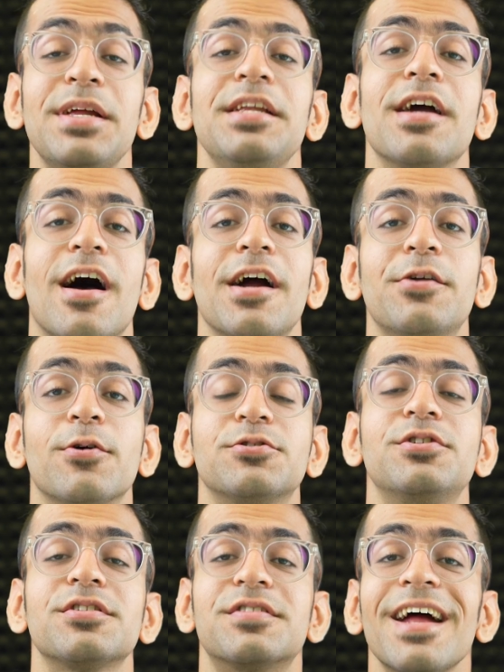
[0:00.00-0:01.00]
mean, yeah, it
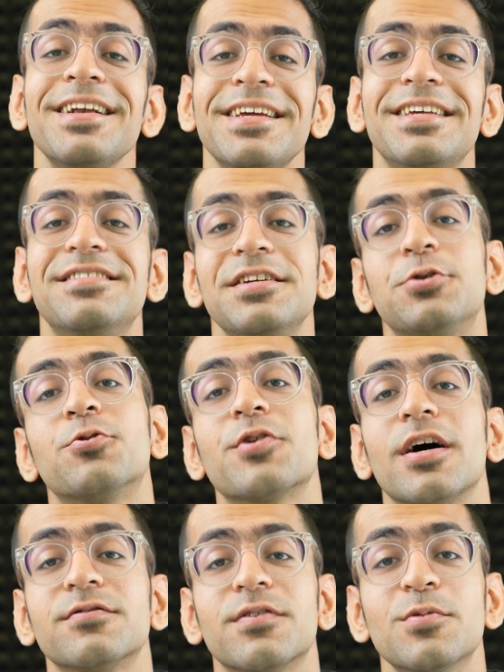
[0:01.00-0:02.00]
was just that easy to
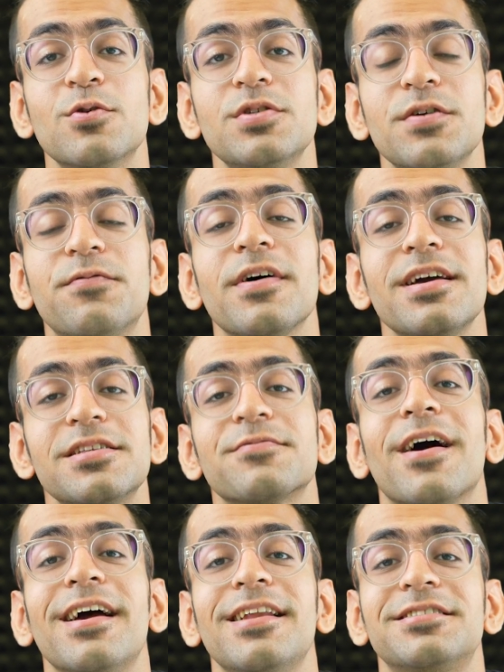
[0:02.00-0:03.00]
transfer music
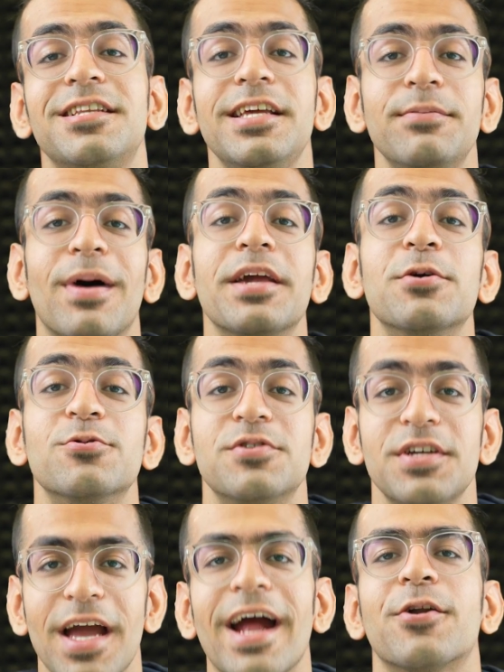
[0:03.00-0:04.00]
files wirelessly by
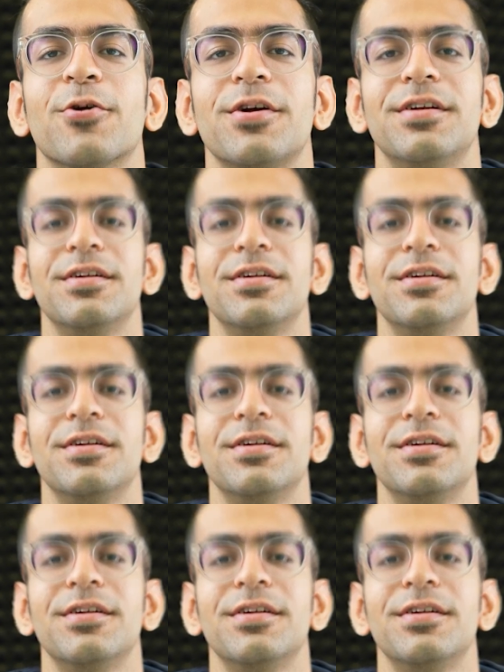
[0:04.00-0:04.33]
using Android.